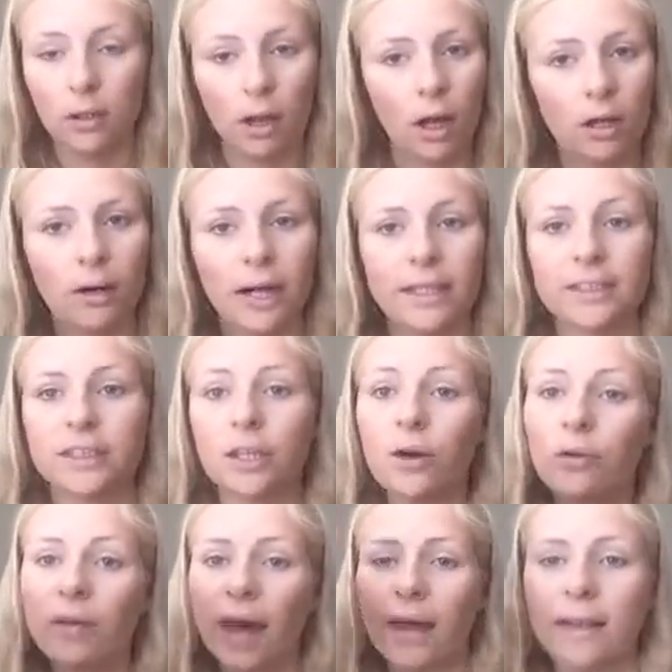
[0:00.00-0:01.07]
Alright,
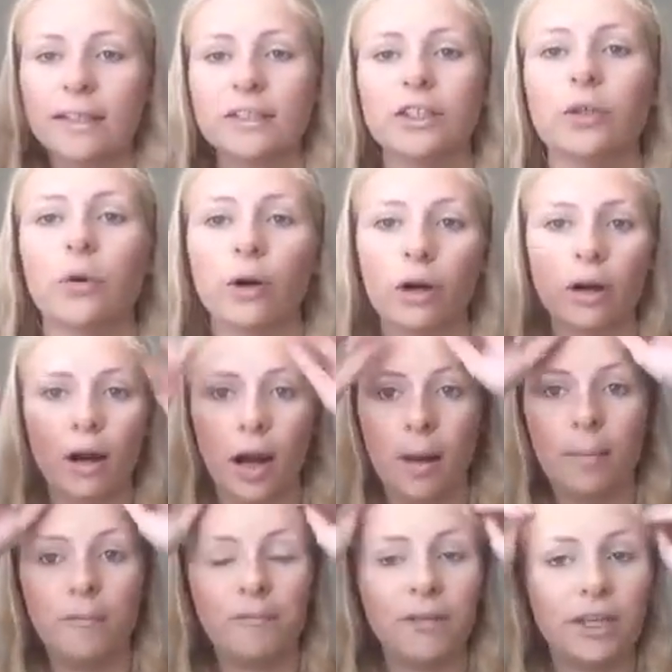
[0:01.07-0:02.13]
so that is your
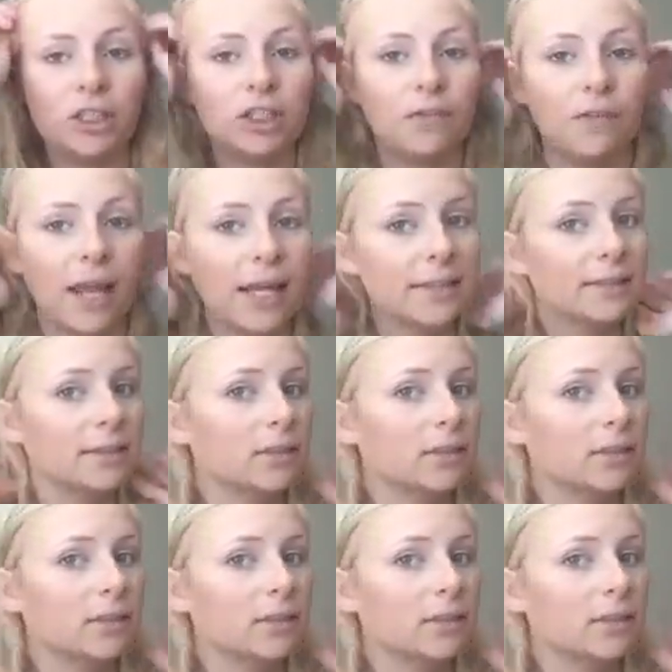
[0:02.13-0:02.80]
finished face. It's